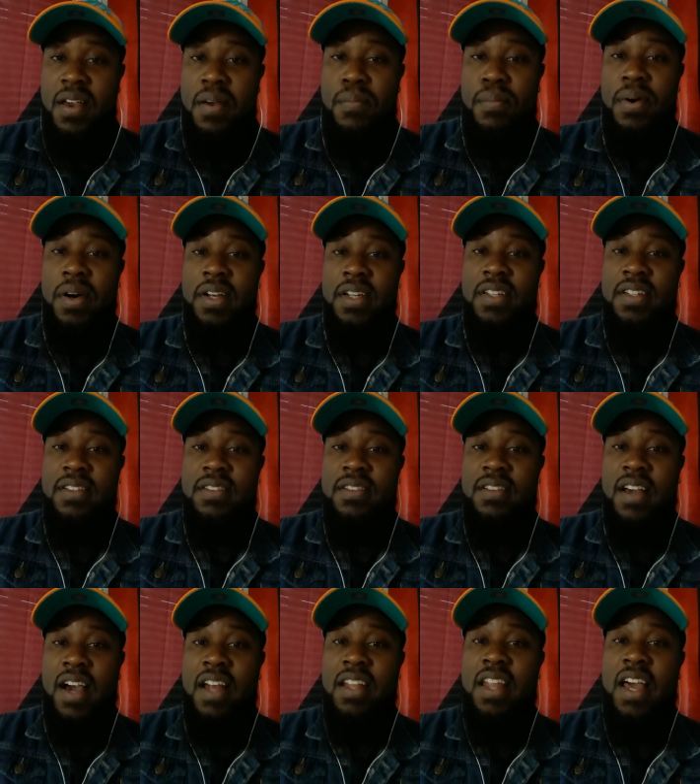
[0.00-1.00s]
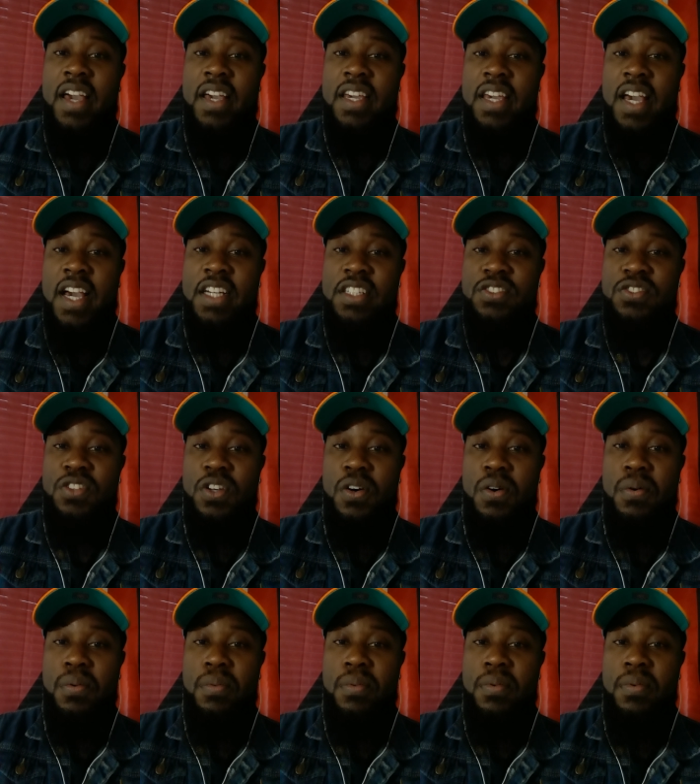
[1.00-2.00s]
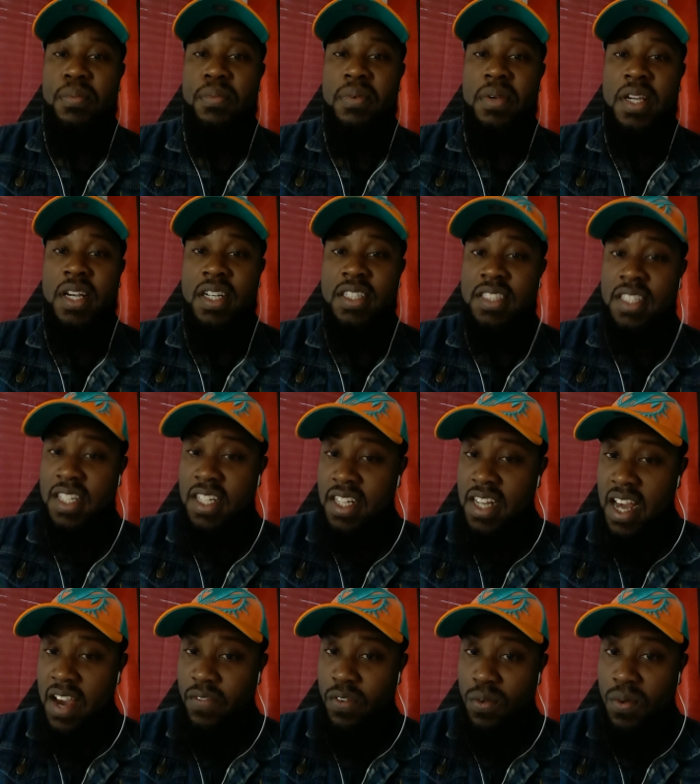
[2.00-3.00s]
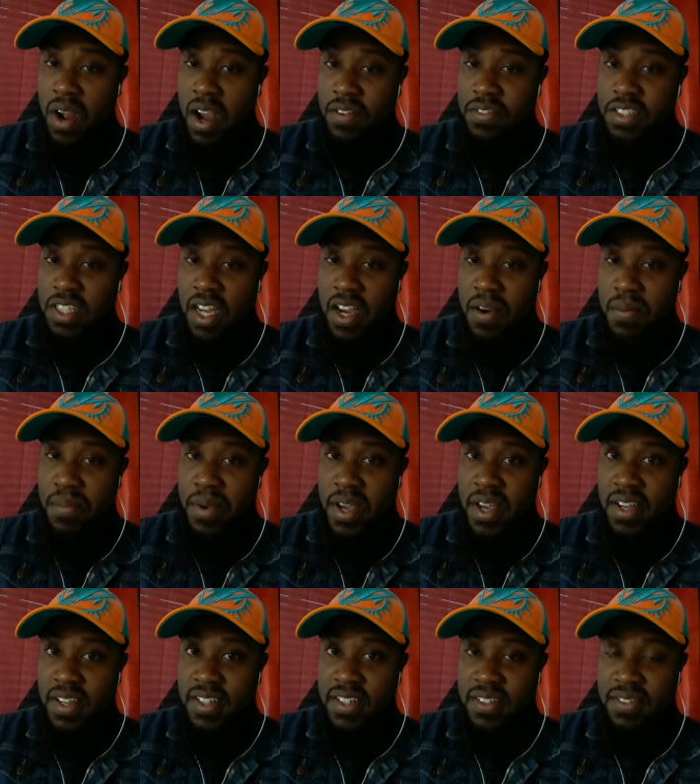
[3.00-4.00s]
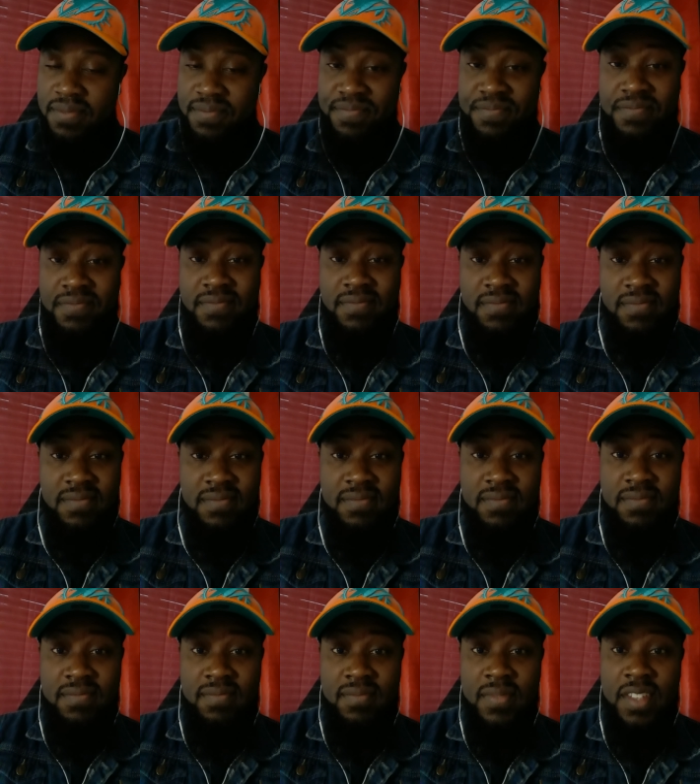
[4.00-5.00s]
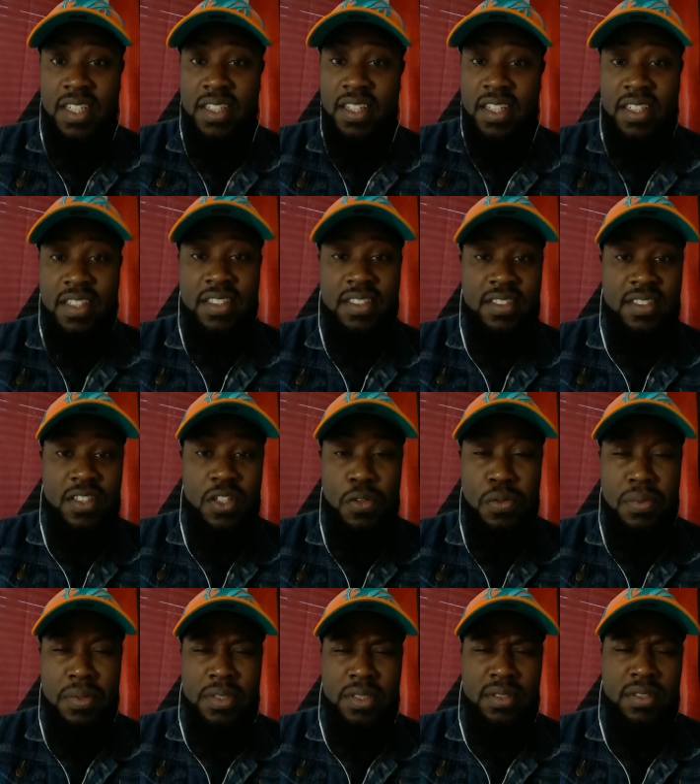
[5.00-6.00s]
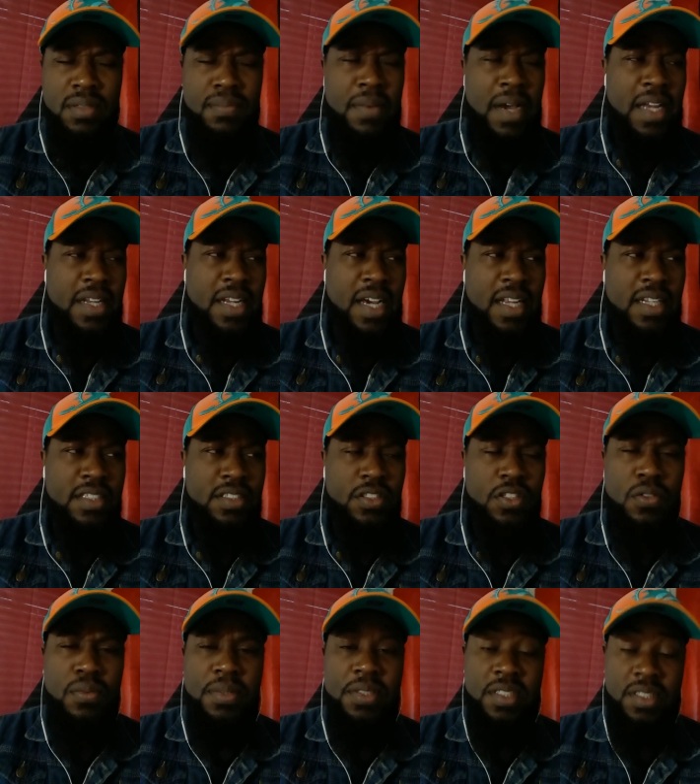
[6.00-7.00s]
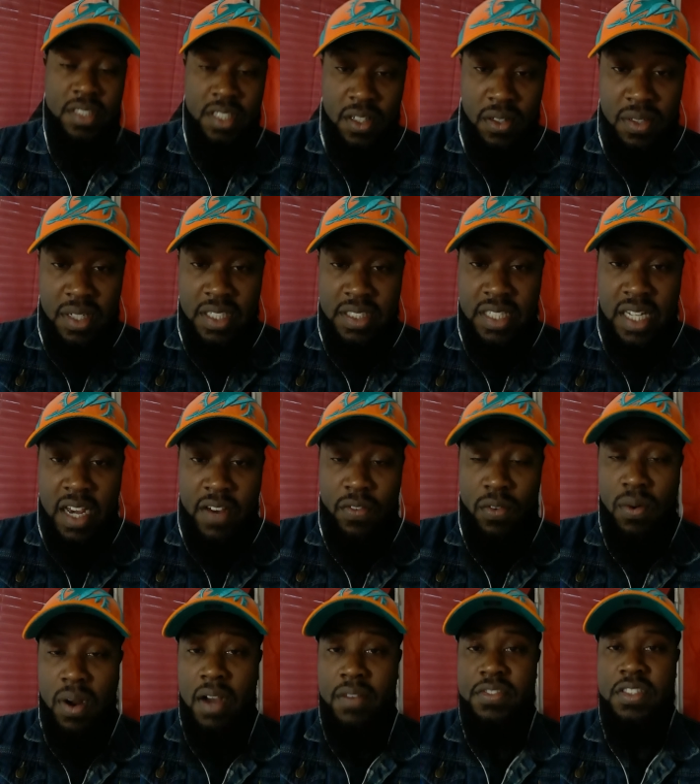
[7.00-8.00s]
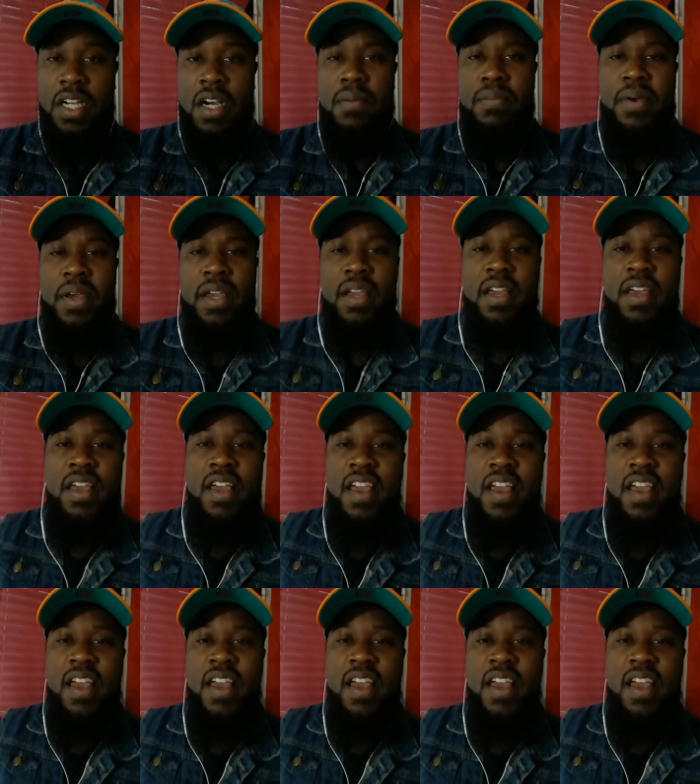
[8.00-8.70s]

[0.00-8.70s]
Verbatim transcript: But I like Castro because he didn't have a Rothschild bank. And Cuba, to my knowledge, Cuba still doesn't have a Rothschild bank.